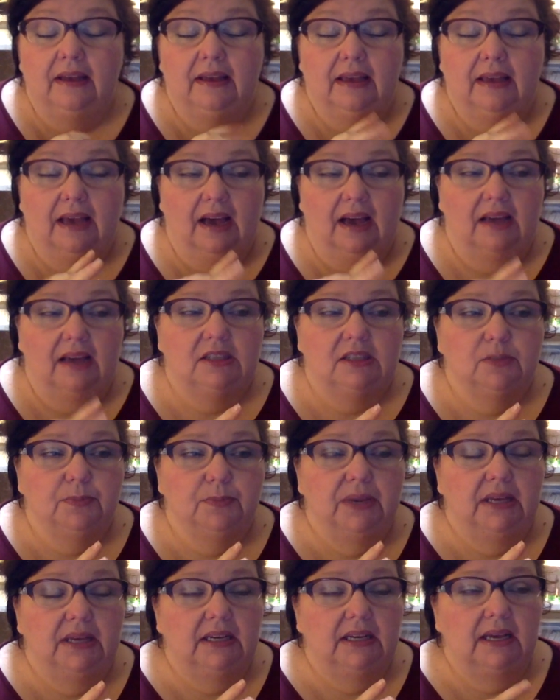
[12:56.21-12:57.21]
Kat,
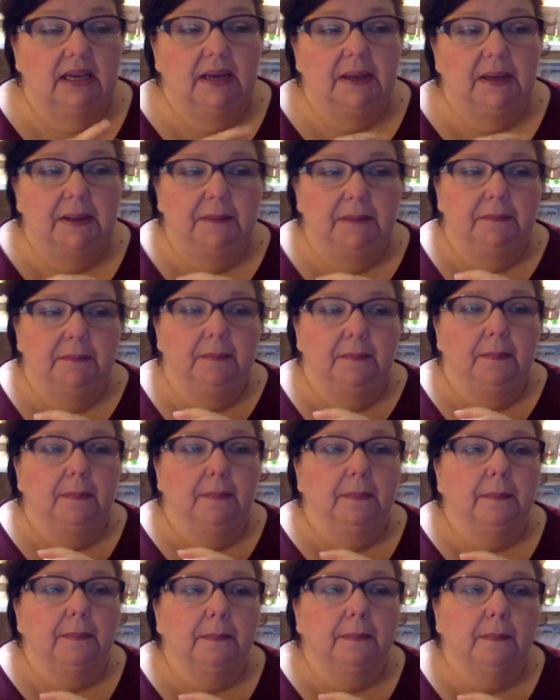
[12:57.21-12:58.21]
but um,
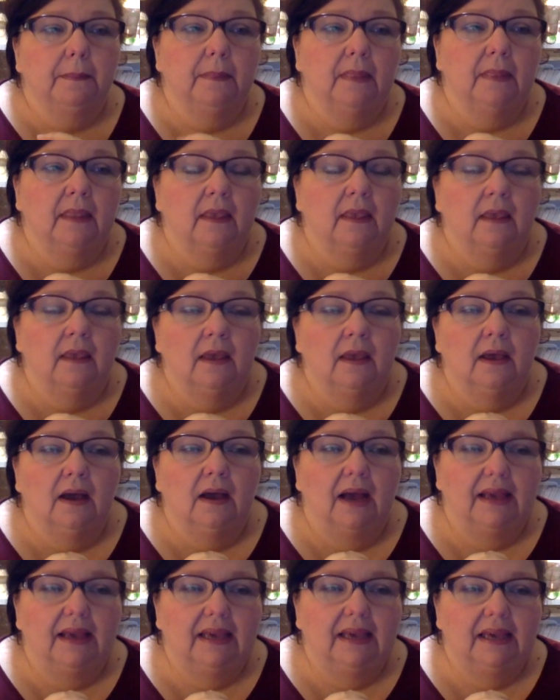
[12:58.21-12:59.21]

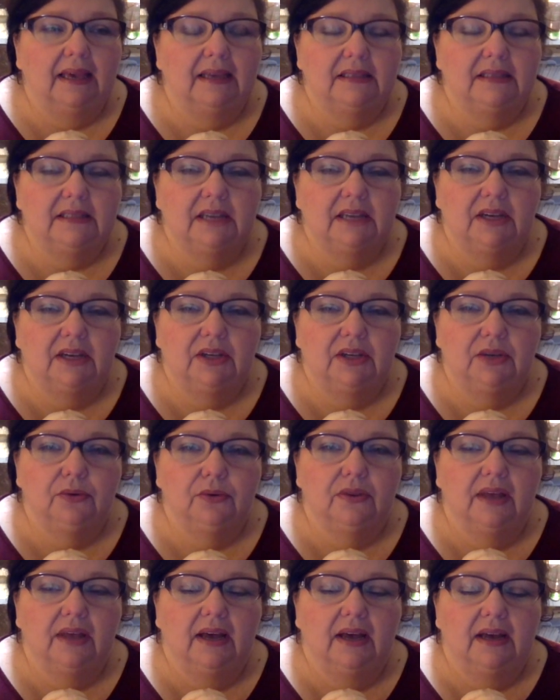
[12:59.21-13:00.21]
I can tell you
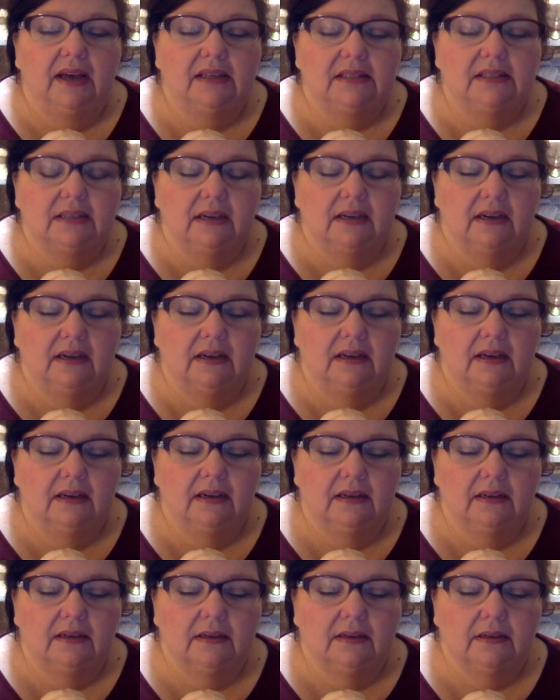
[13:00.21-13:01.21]
that uh,
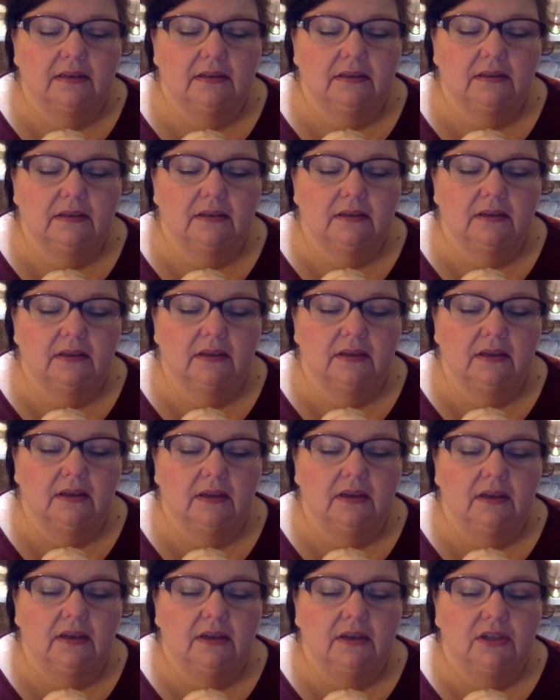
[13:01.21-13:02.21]

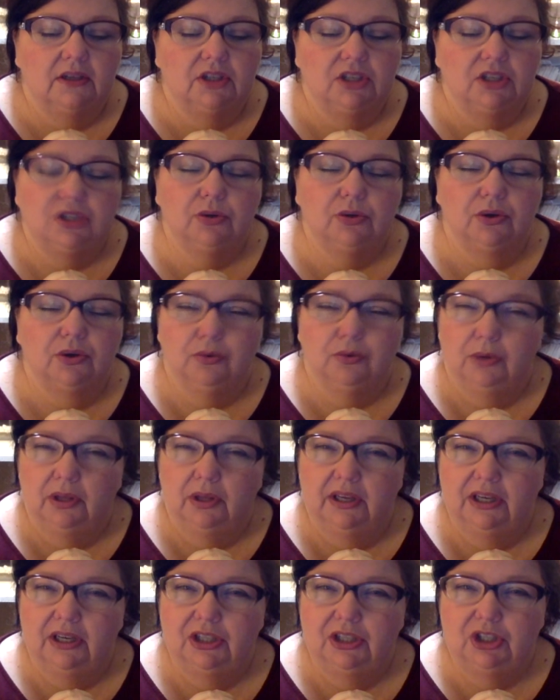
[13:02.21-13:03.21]
she's doing a really
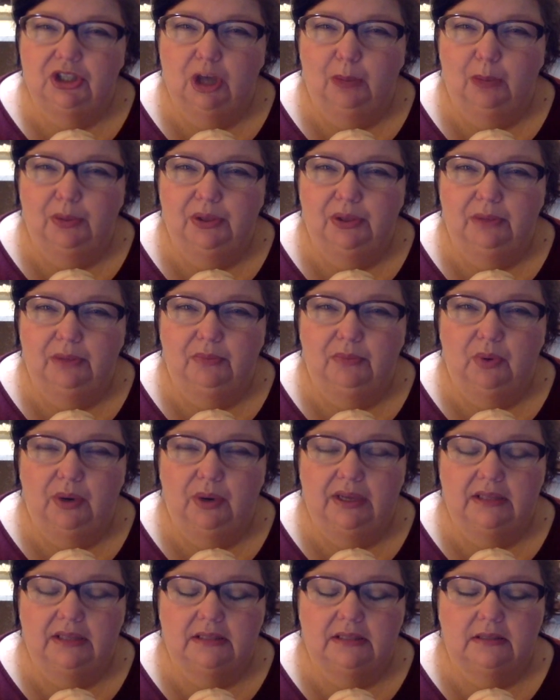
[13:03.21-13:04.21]
good job with them
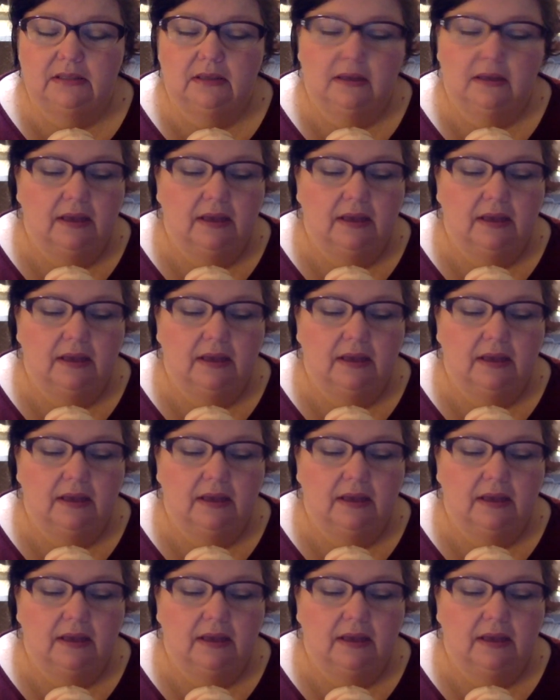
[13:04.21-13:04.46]
boys.